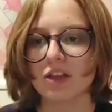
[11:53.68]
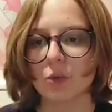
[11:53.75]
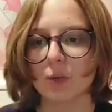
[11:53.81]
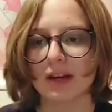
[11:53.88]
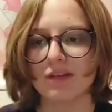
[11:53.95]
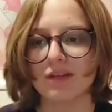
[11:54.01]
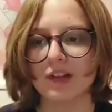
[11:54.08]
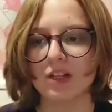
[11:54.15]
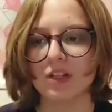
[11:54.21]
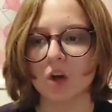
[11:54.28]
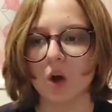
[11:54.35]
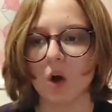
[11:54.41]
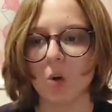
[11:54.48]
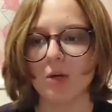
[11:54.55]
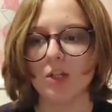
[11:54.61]
3 feet
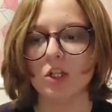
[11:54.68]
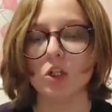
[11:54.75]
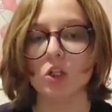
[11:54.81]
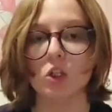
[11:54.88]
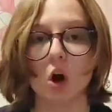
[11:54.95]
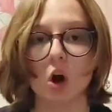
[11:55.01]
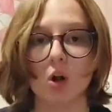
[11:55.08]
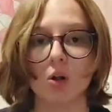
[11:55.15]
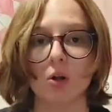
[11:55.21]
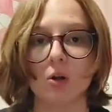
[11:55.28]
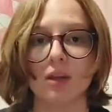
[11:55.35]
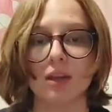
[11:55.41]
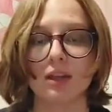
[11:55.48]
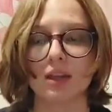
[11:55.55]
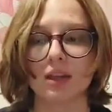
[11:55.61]
tall, which is taller
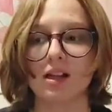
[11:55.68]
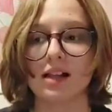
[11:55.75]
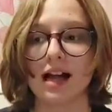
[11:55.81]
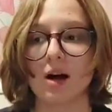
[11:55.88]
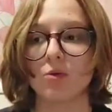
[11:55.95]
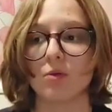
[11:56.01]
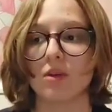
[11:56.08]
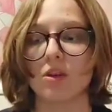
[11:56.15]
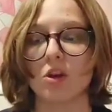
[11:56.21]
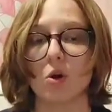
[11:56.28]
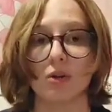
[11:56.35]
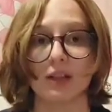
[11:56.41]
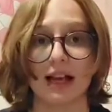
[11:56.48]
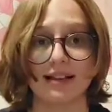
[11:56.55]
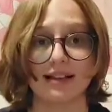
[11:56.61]
than the clown with no
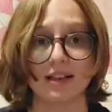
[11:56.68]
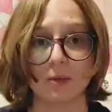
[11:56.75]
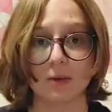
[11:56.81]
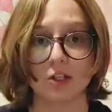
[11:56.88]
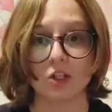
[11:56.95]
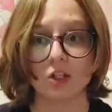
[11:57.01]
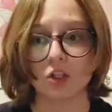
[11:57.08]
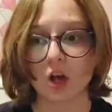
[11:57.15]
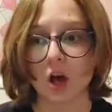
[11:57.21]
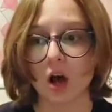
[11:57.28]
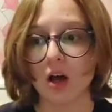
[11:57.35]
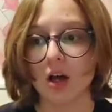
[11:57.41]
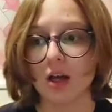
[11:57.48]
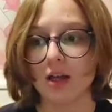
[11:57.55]
legs that we just saw.